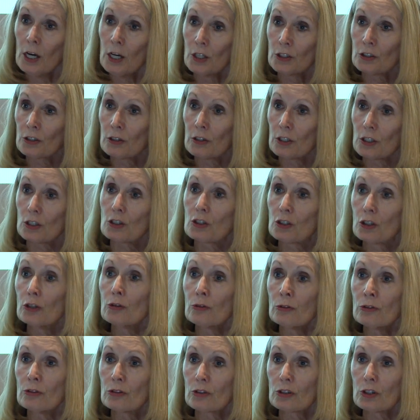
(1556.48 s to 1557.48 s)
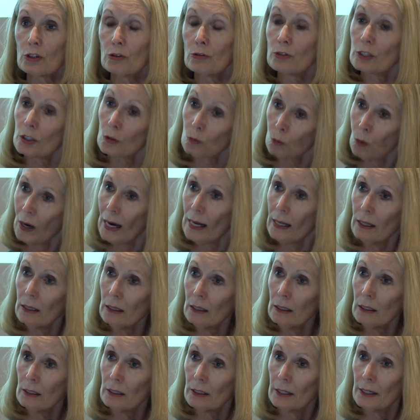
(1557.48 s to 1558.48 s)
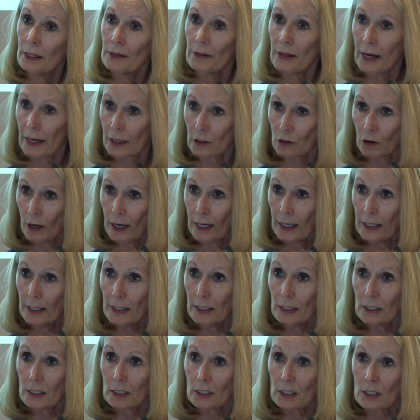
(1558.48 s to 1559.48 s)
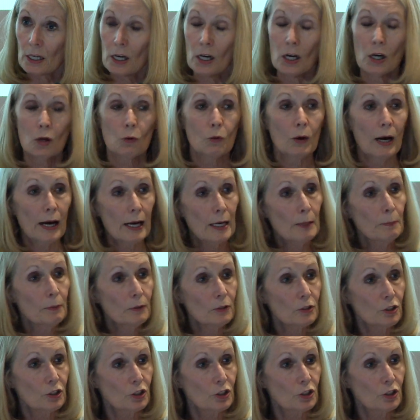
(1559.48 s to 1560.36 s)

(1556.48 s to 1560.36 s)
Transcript: so that students who did well in their grades were able